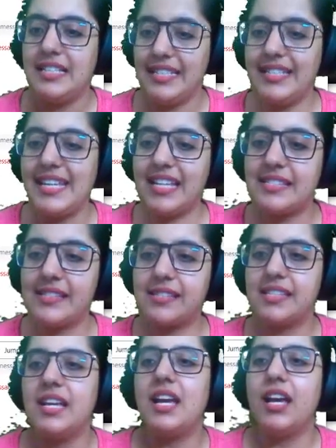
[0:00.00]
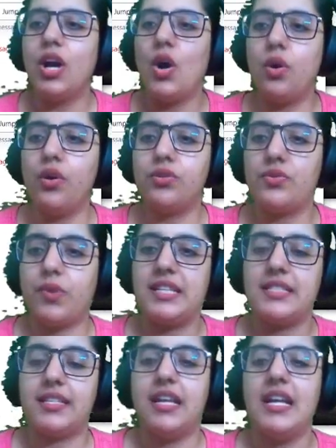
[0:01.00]
Yes? All right.
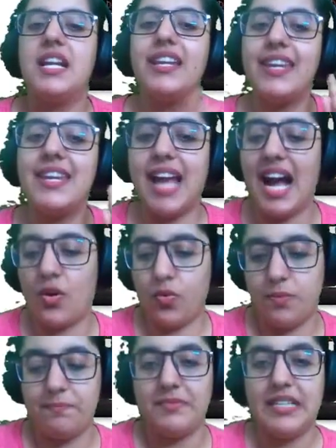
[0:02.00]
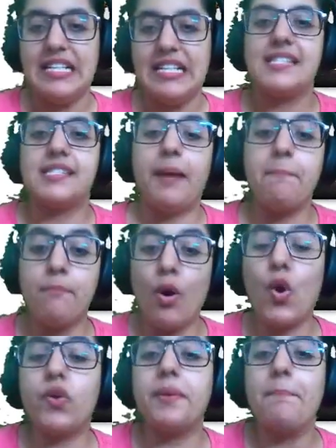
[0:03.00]
Now, some
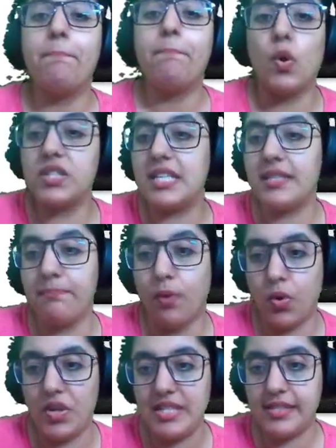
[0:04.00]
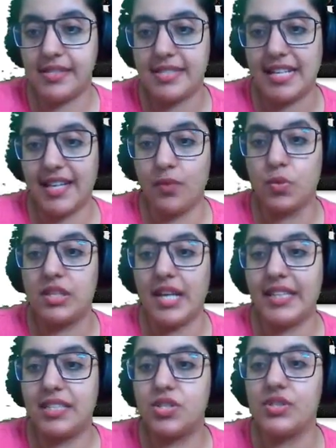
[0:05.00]
more important points that I would
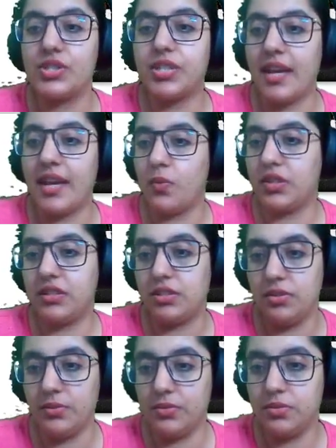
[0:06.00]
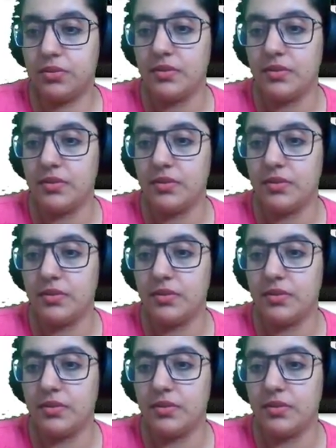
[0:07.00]
like to share with you.